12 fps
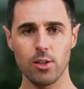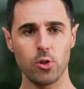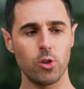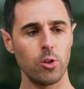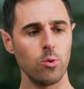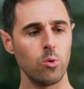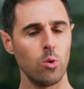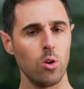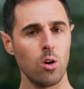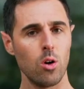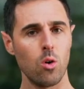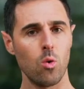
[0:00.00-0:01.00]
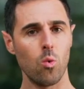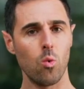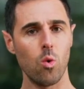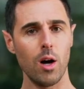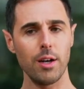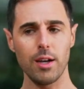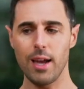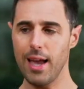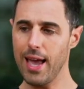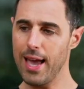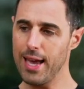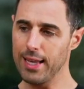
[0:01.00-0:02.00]
2, 1,
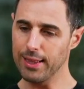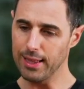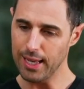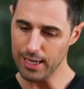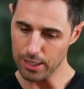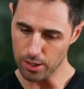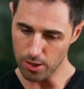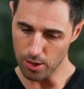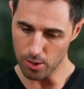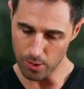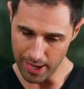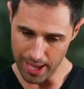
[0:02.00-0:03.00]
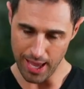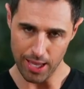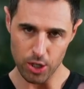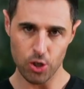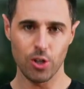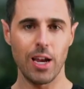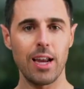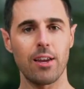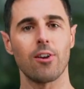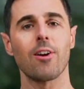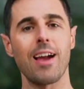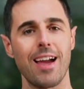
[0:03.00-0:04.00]
and let it go and shake
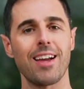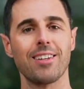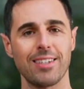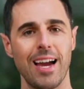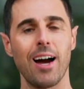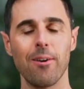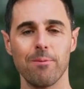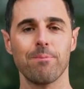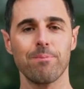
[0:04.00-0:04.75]
your hands out.